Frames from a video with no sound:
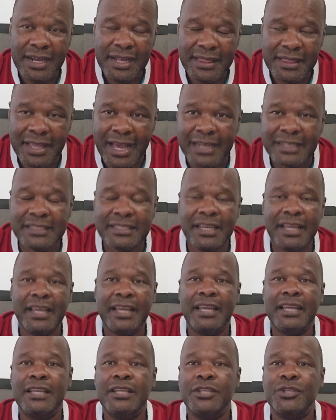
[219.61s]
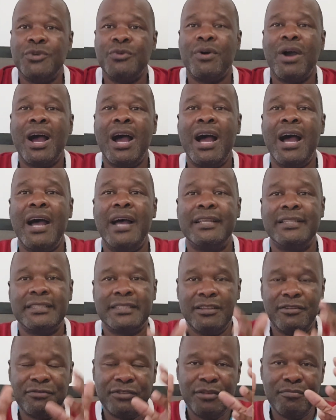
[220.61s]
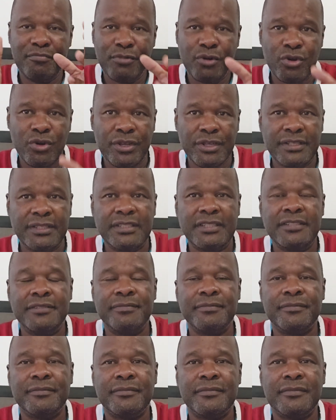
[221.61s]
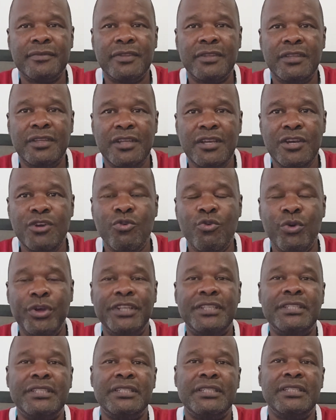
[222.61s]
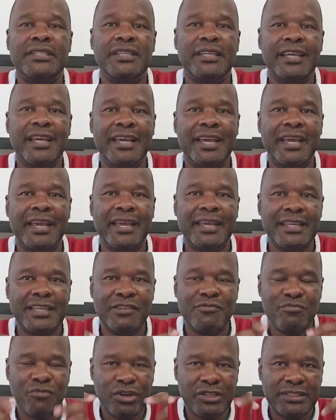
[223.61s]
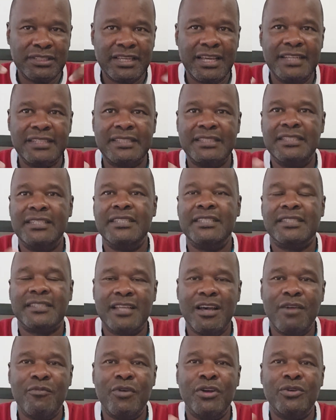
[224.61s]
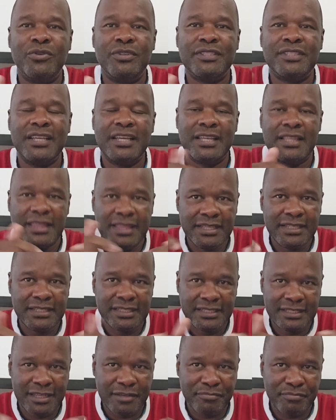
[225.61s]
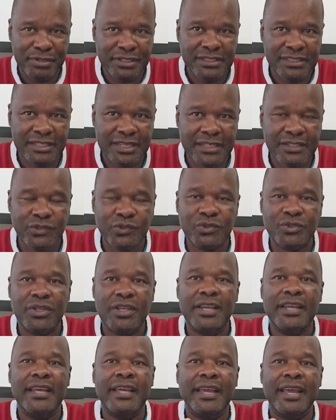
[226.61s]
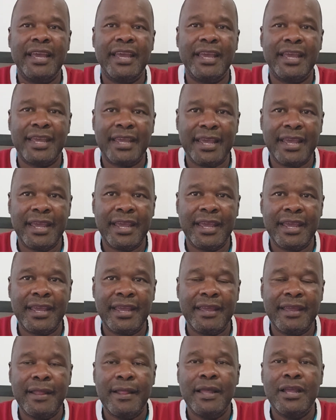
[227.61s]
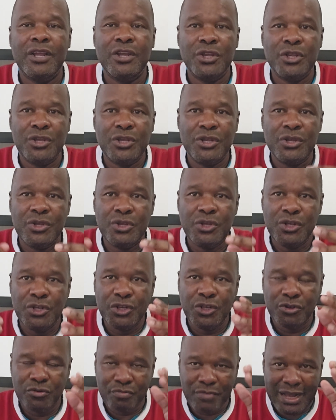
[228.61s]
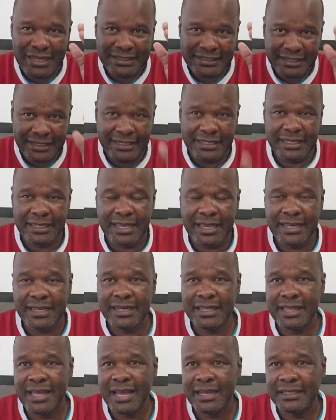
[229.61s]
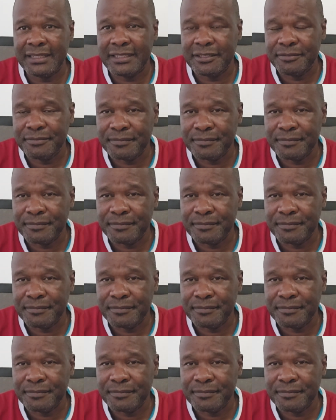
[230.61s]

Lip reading: that you are self-employed, which in most cases, someone will say this is a business. You must indicate that.